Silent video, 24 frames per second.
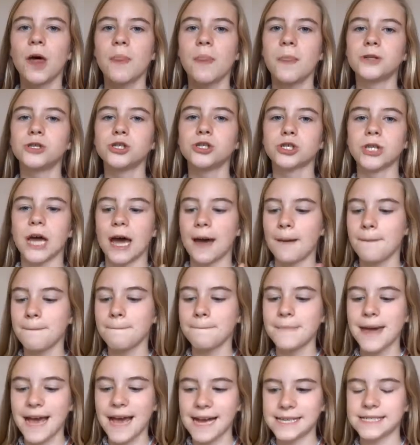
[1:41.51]
They're just
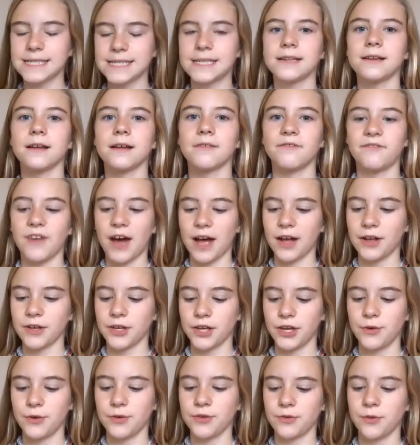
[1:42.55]
amazing
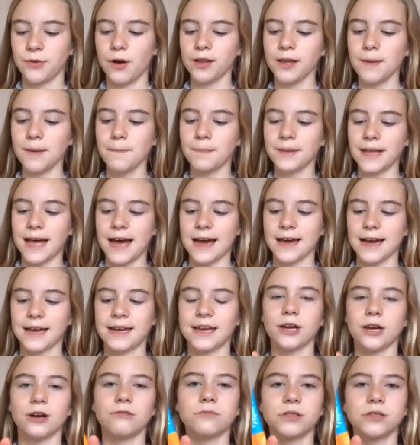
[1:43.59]
value. They're all in black and
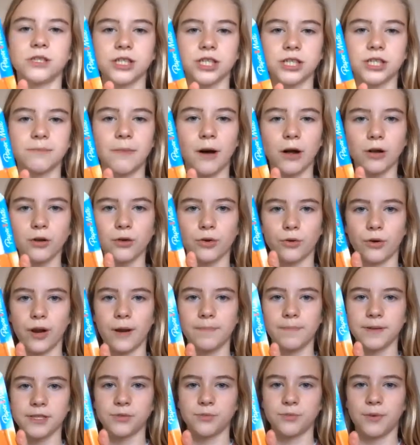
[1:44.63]
it comes with a small
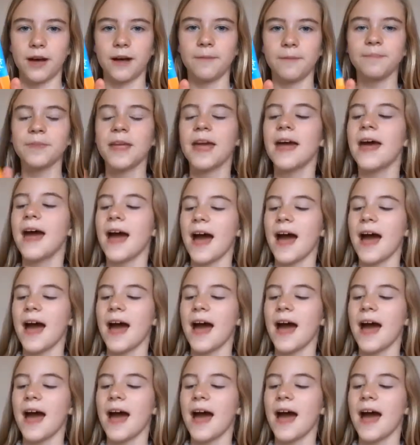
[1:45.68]
grip as well.